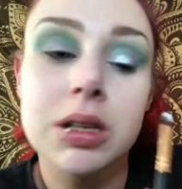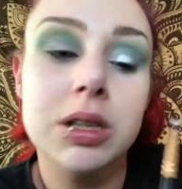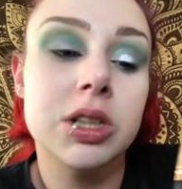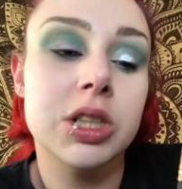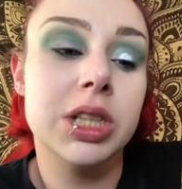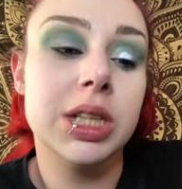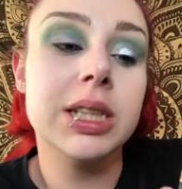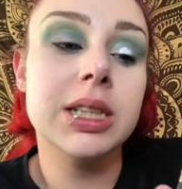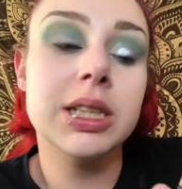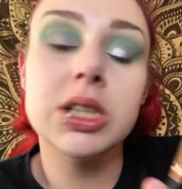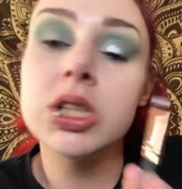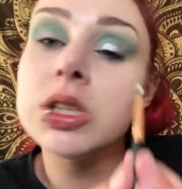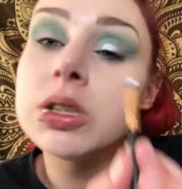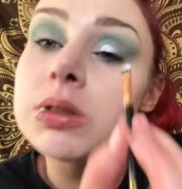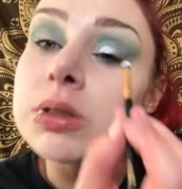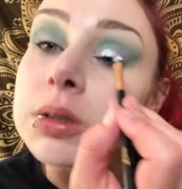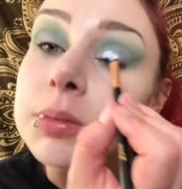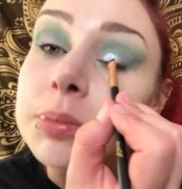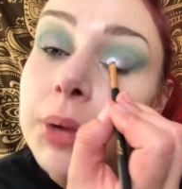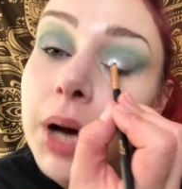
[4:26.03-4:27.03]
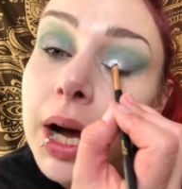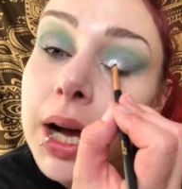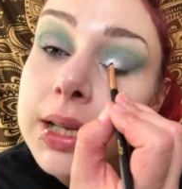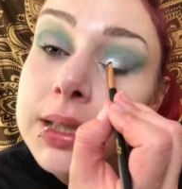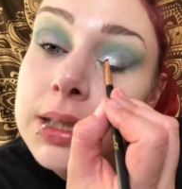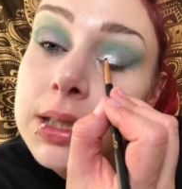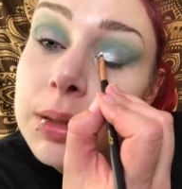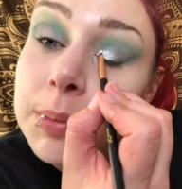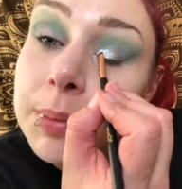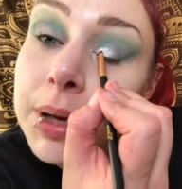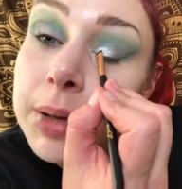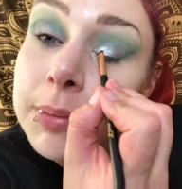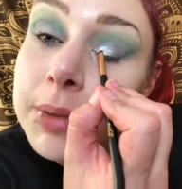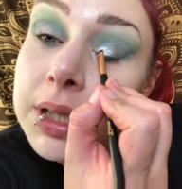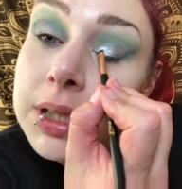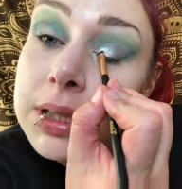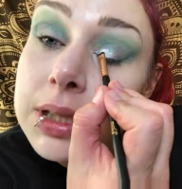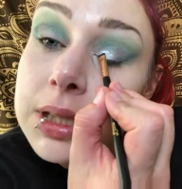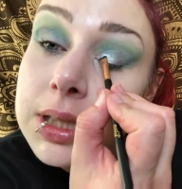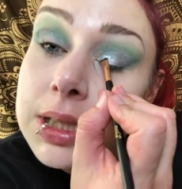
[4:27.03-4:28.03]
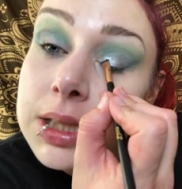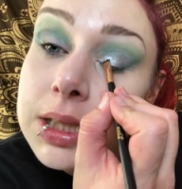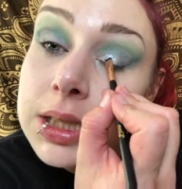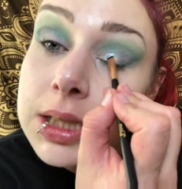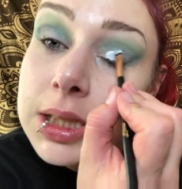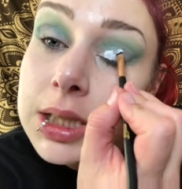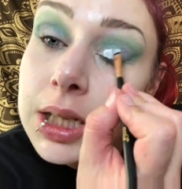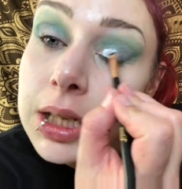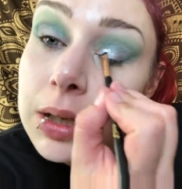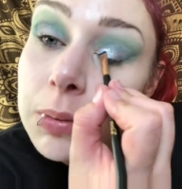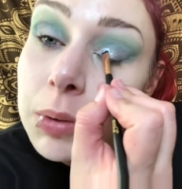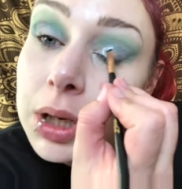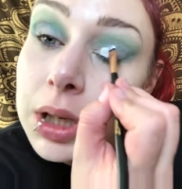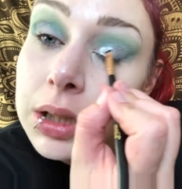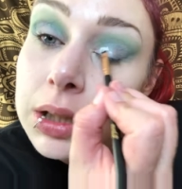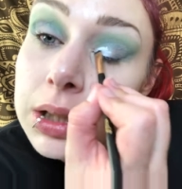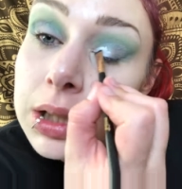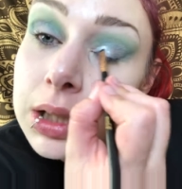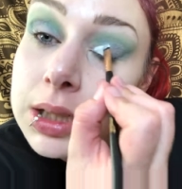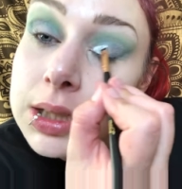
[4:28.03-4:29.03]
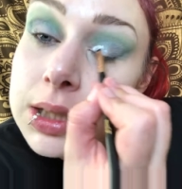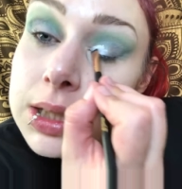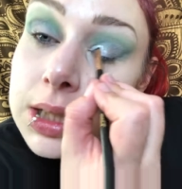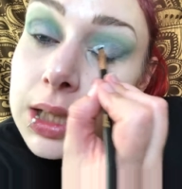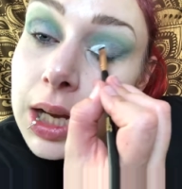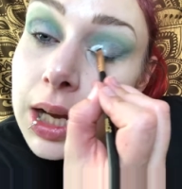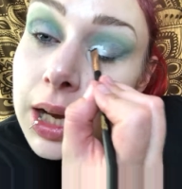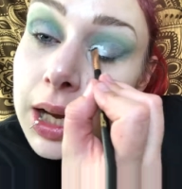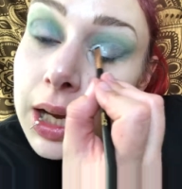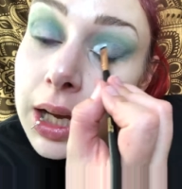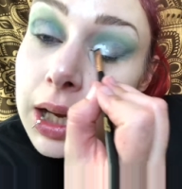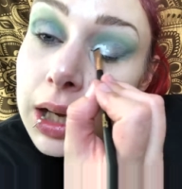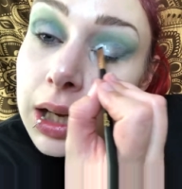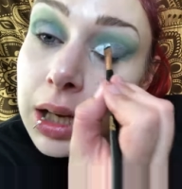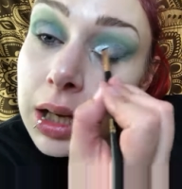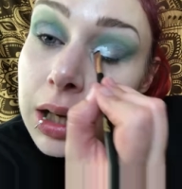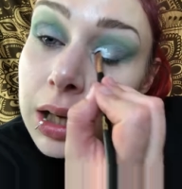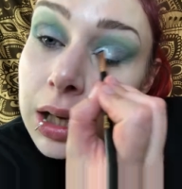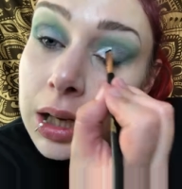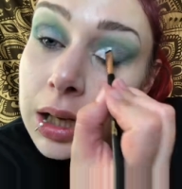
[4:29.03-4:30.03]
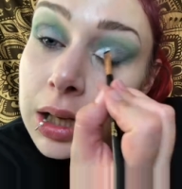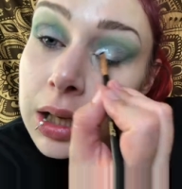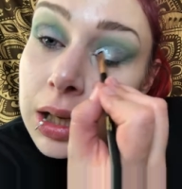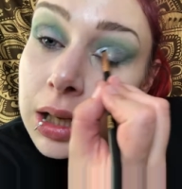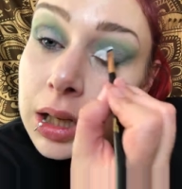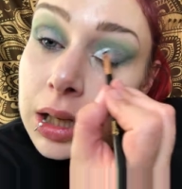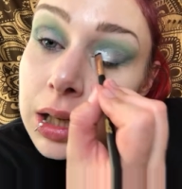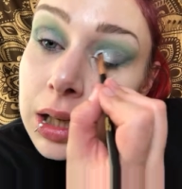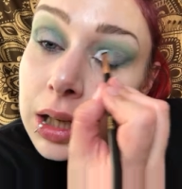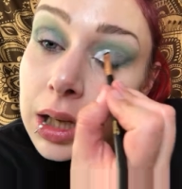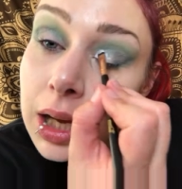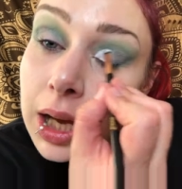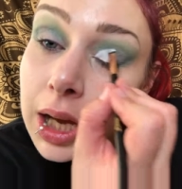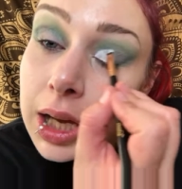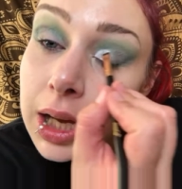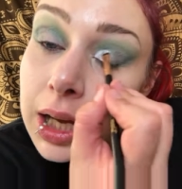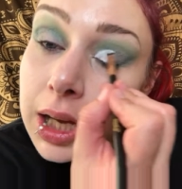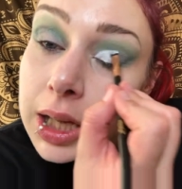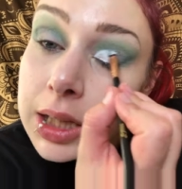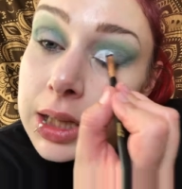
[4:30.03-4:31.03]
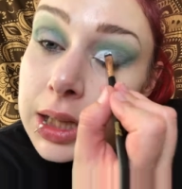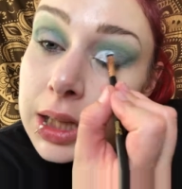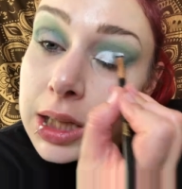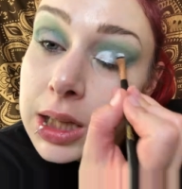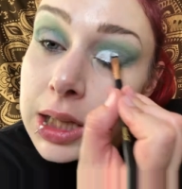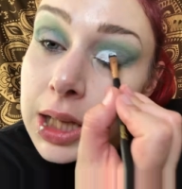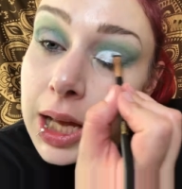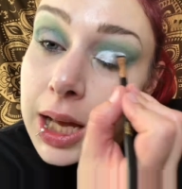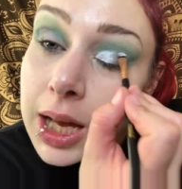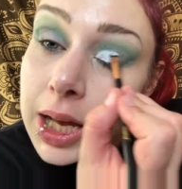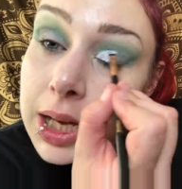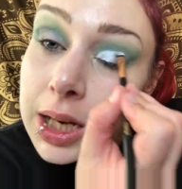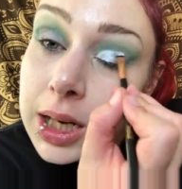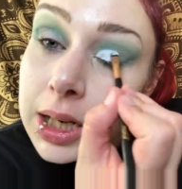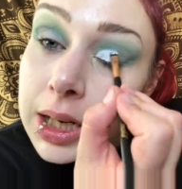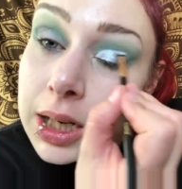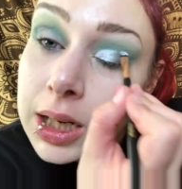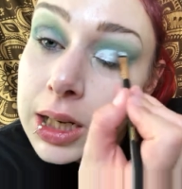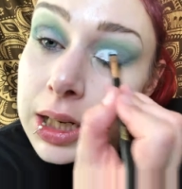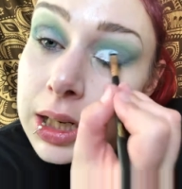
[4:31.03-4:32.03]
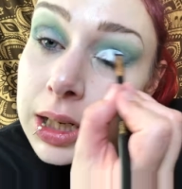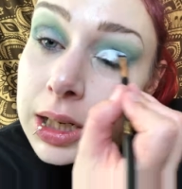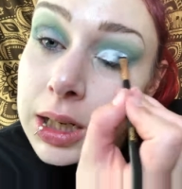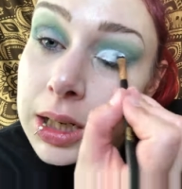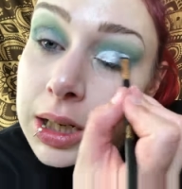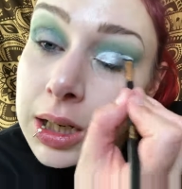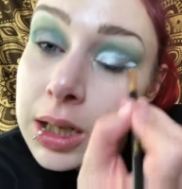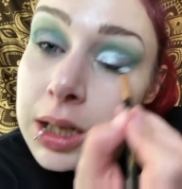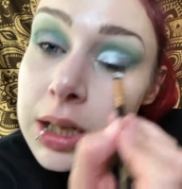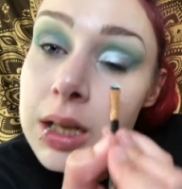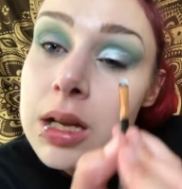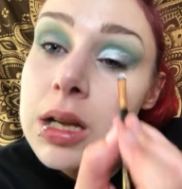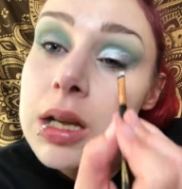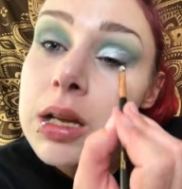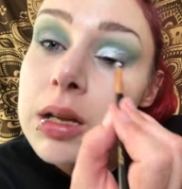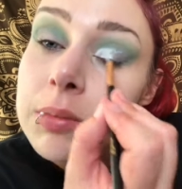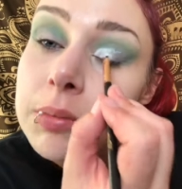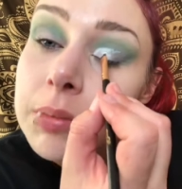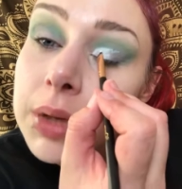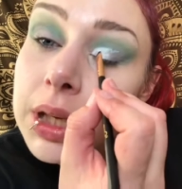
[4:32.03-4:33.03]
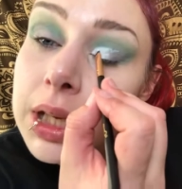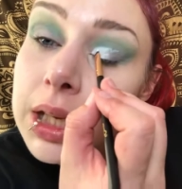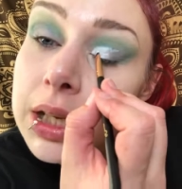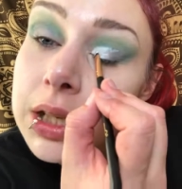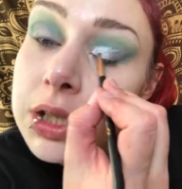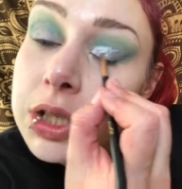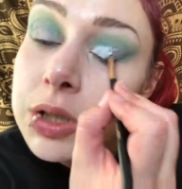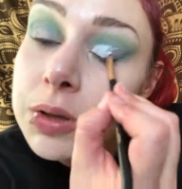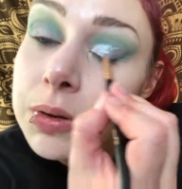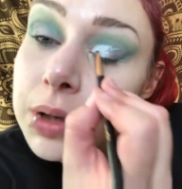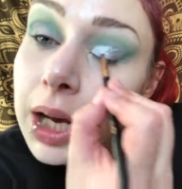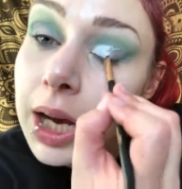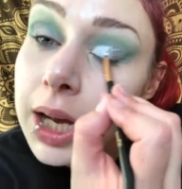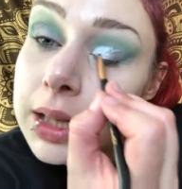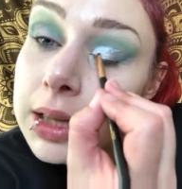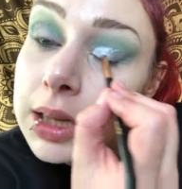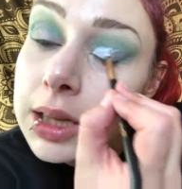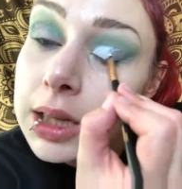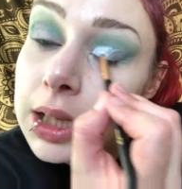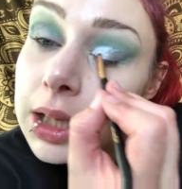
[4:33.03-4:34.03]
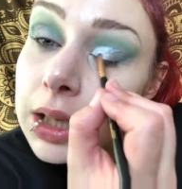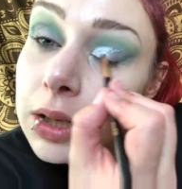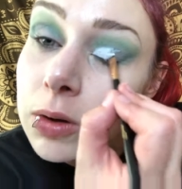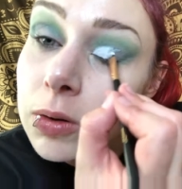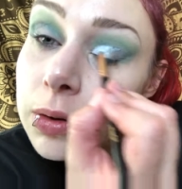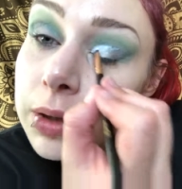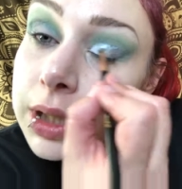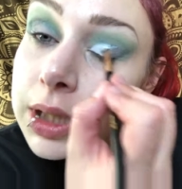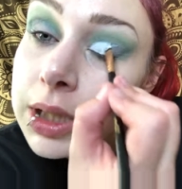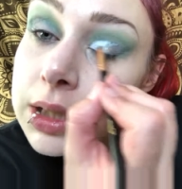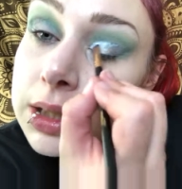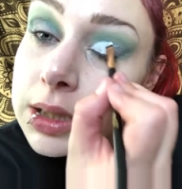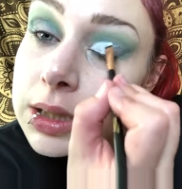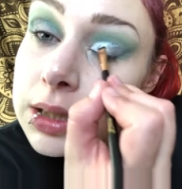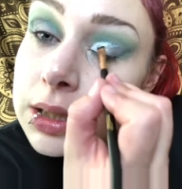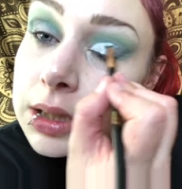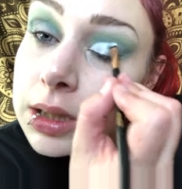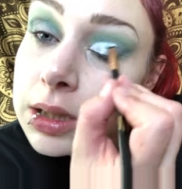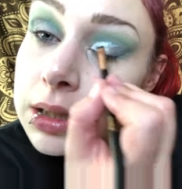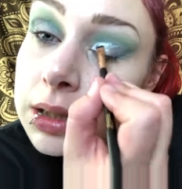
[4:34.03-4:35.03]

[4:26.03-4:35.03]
Just to deposit the pigment and see what it looks like, and then begin to cut the crease.